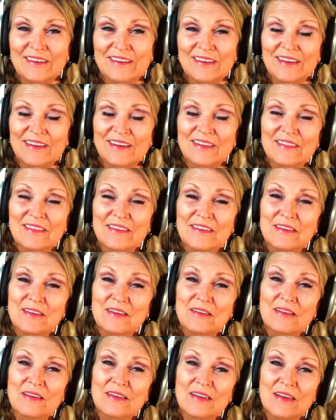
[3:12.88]

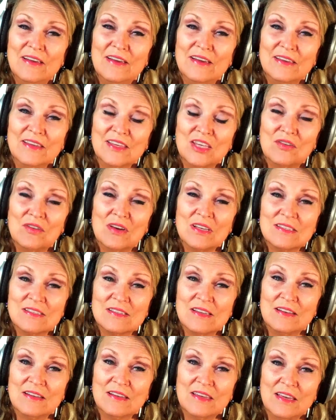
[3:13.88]
then U.S.
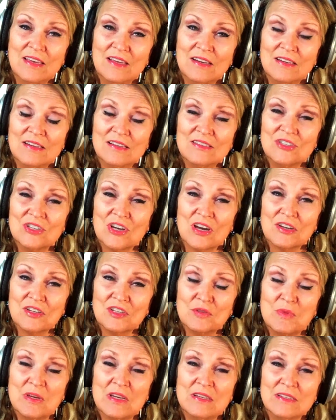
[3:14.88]
Senate candidate
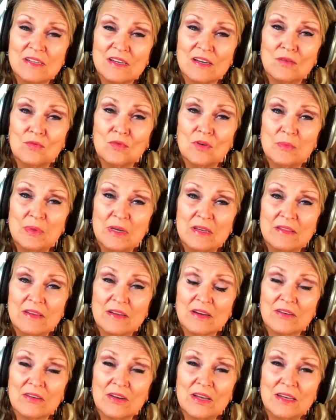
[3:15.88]
Josh Mandel will be
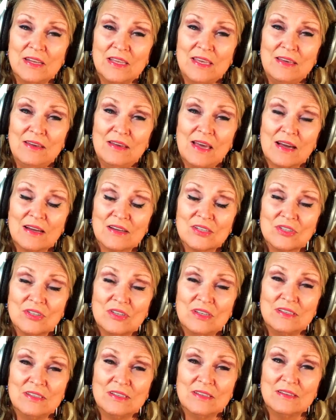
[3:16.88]
there, and he
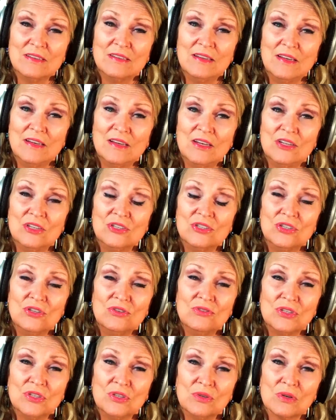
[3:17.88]
actually did
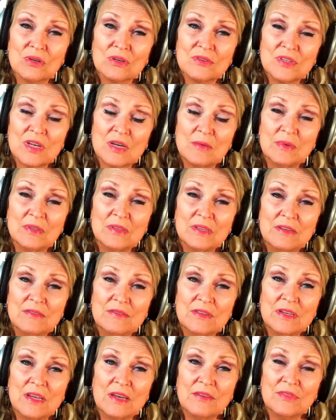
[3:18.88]
2 tours, I believe,
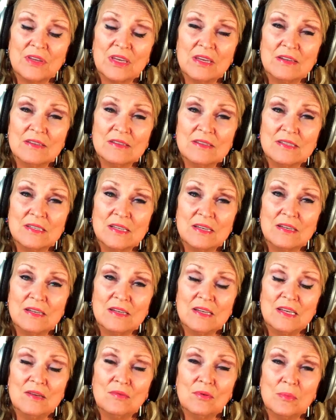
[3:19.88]
in Afghanistan, and
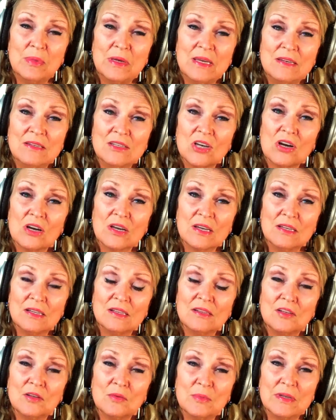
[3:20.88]
he will be talking a
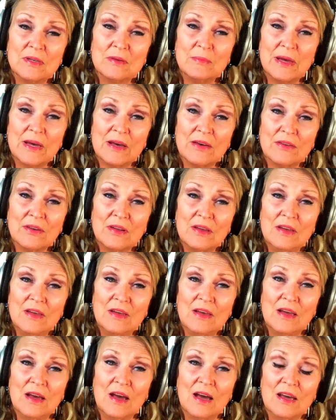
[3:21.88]
little bit about
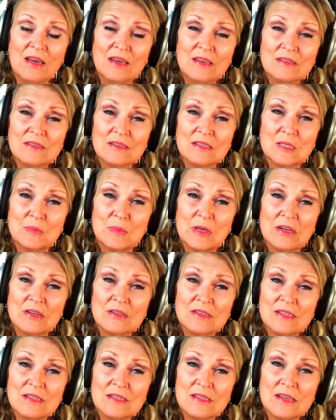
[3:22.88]
his
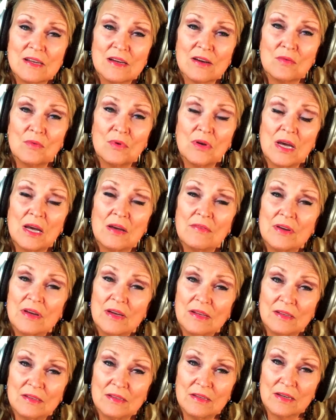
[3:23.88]
experiences there. We'll have
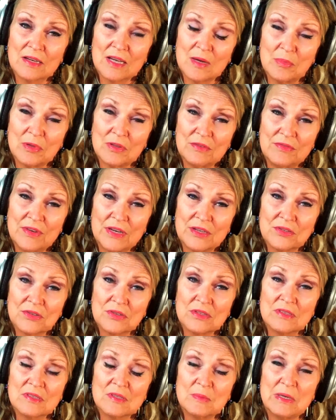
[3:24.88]
a couple of
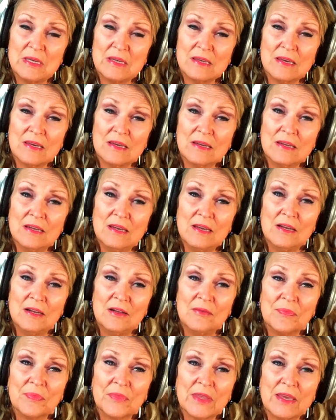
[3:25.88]
veterans speaking,
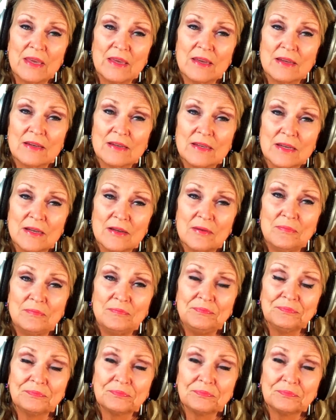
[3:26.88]
and